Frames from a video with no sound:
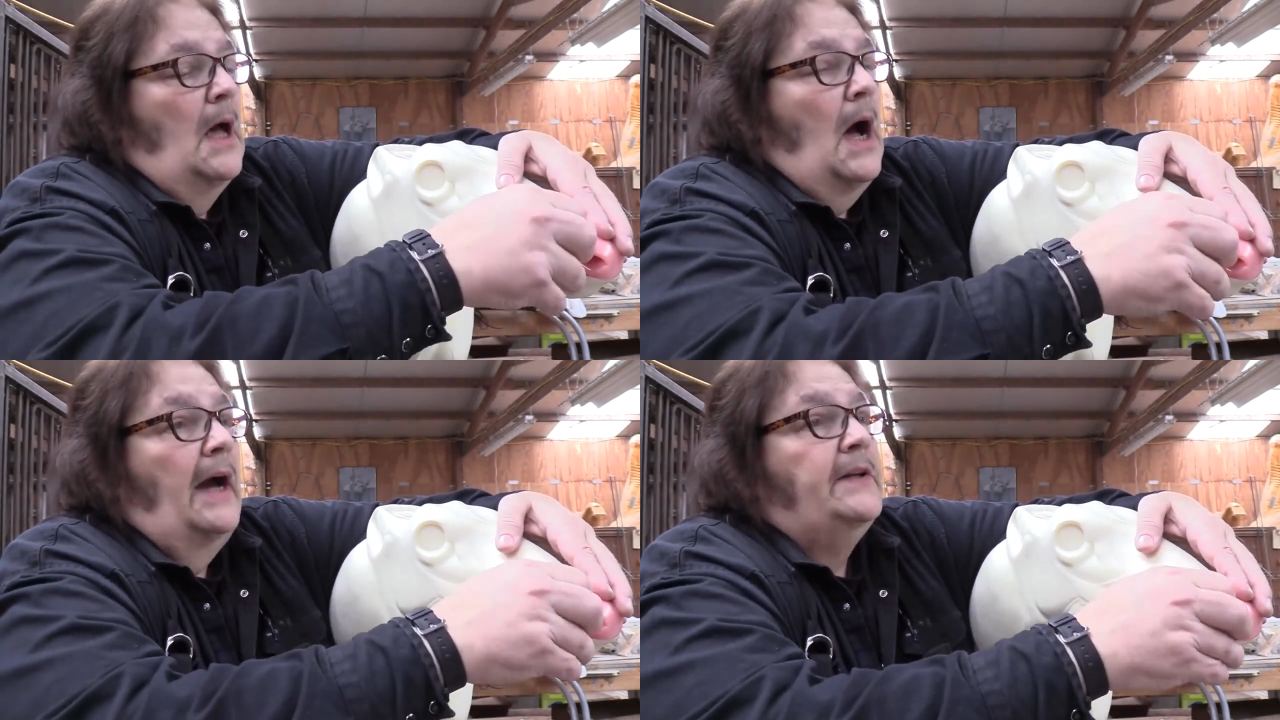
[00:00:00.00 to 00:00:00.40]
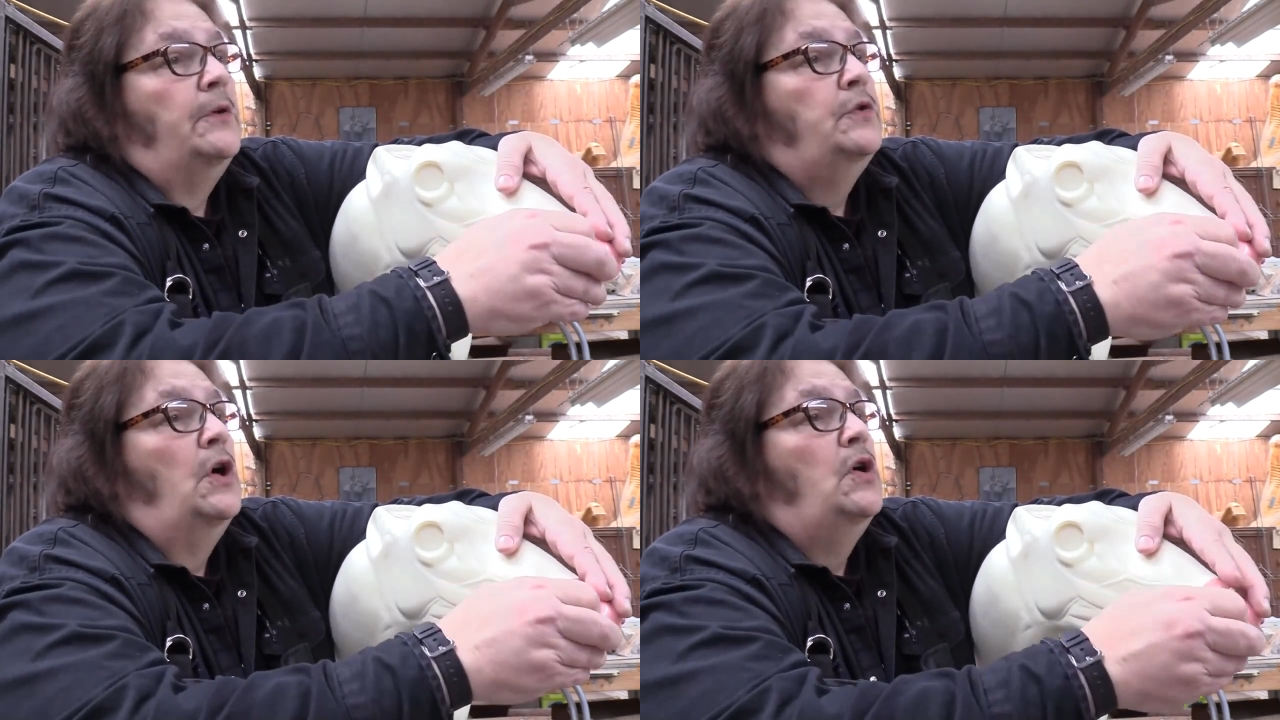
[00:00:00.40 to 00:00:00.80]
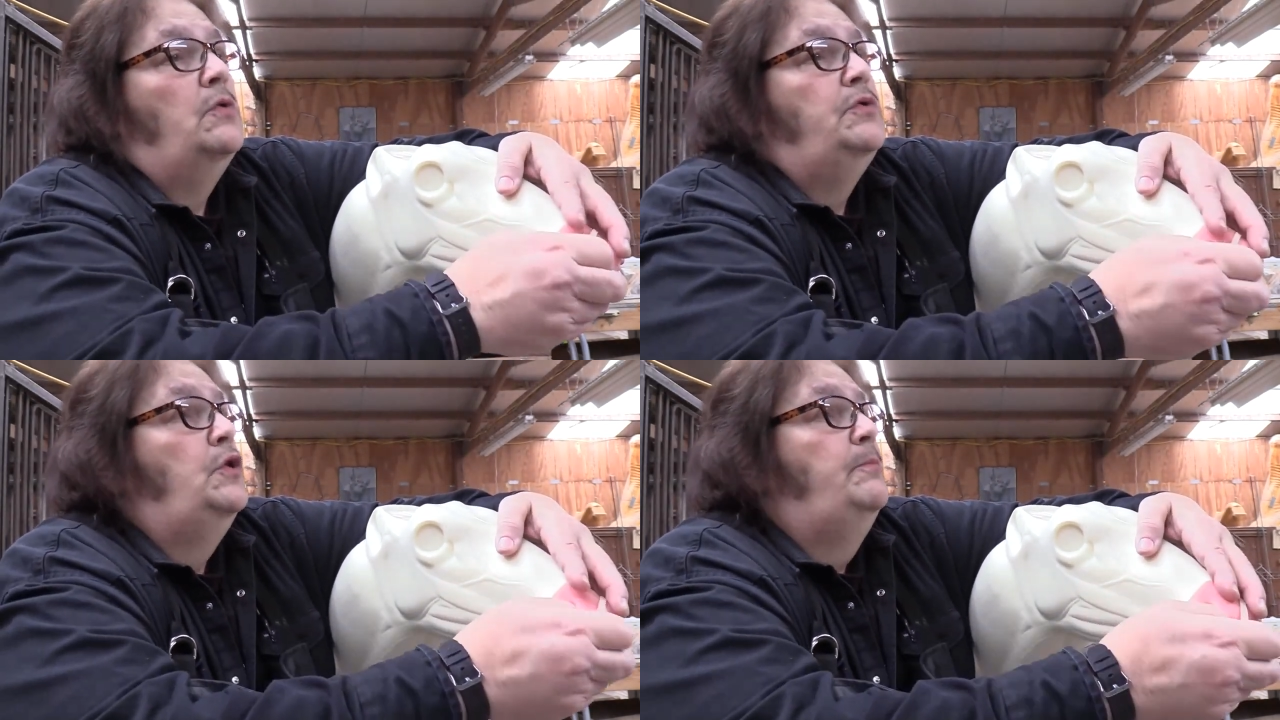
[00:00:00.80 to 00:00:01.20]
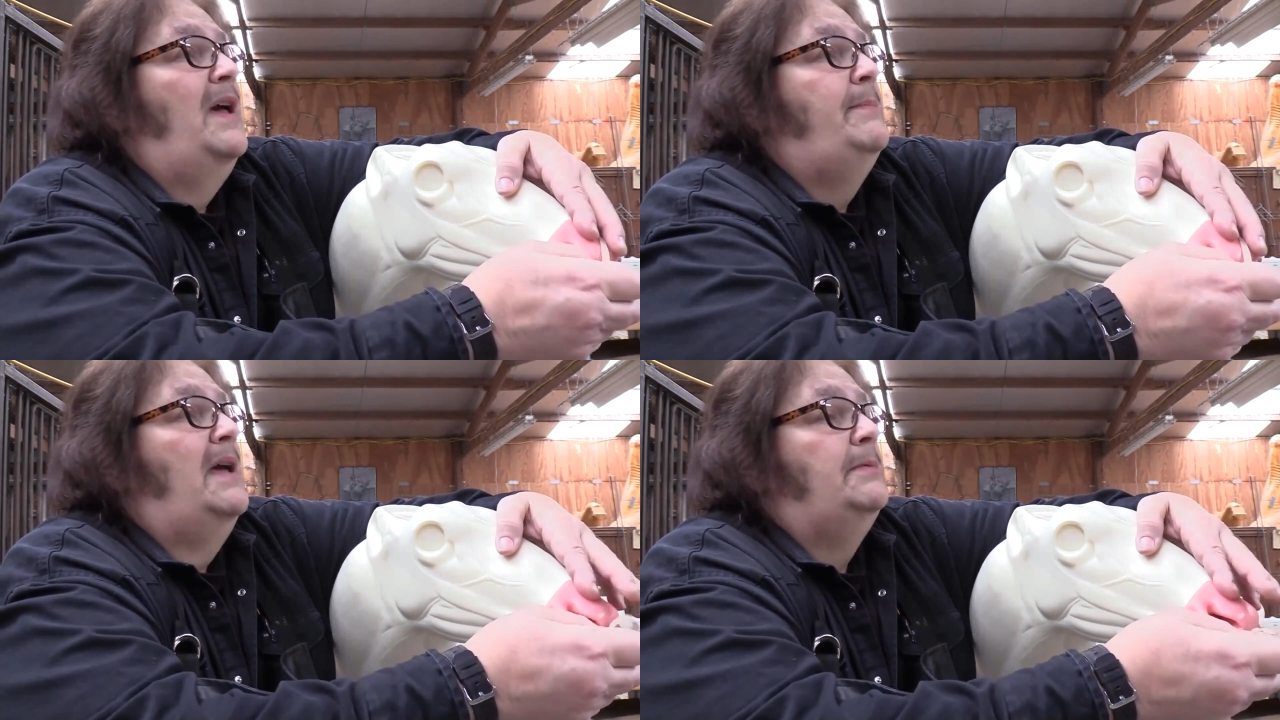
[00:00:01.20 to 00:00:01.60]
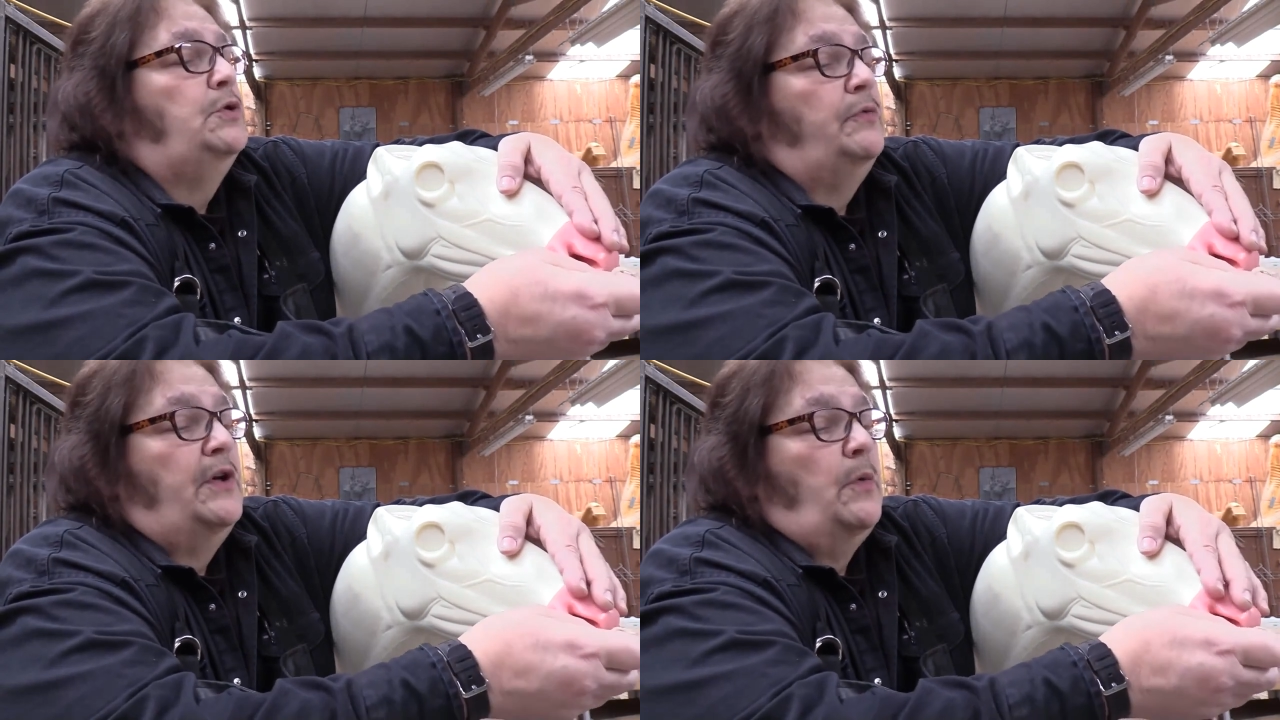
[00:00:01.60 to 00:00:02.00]
I don't know. You may be able
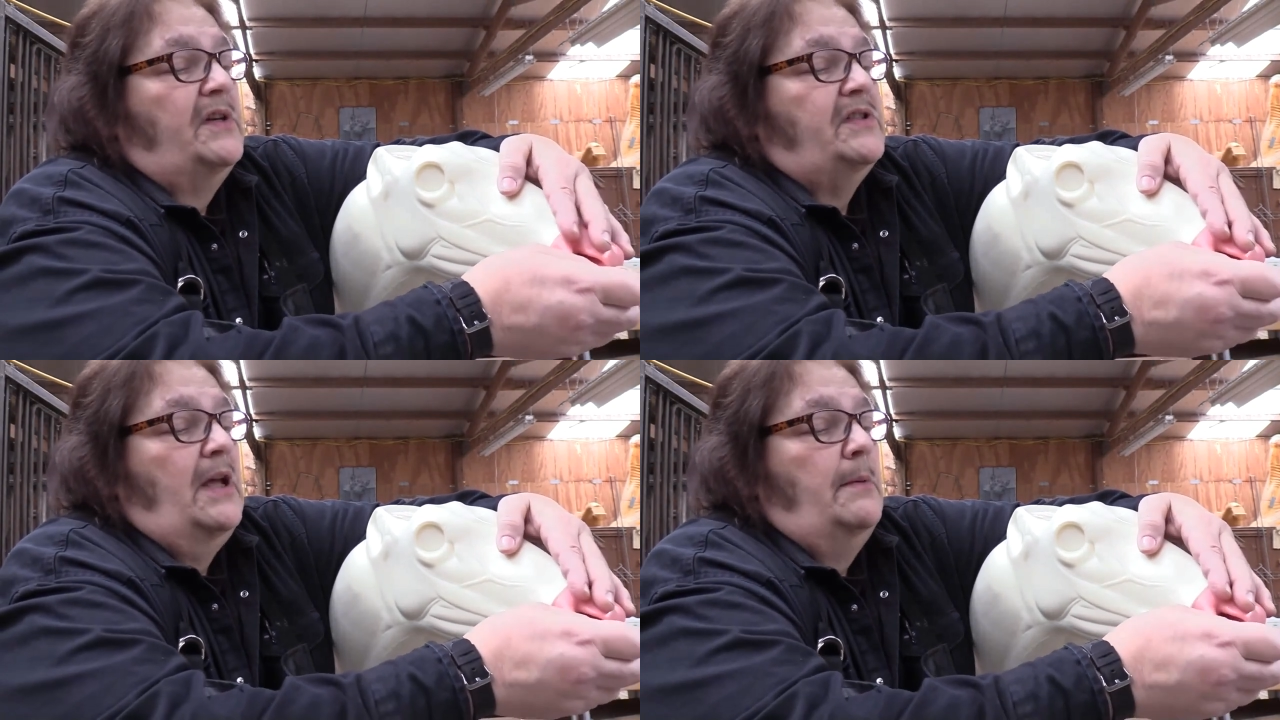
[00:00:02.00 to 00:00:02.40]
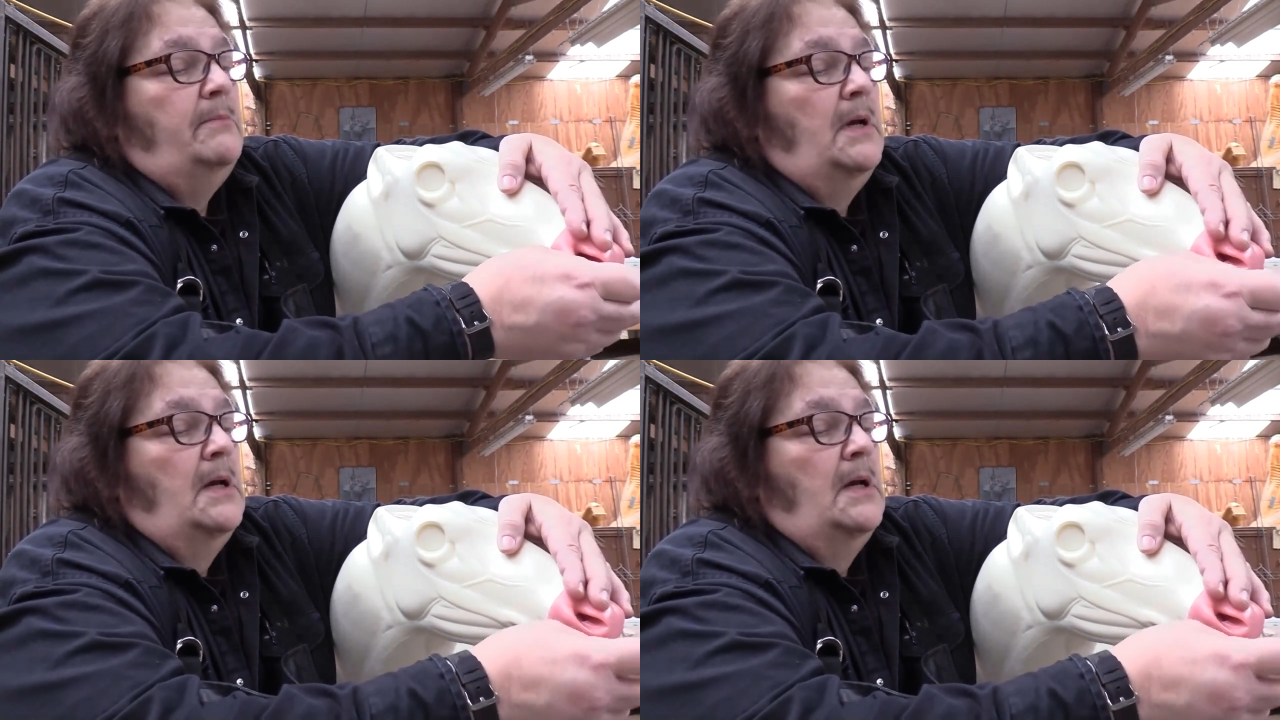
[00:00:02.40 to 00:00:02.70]
to request them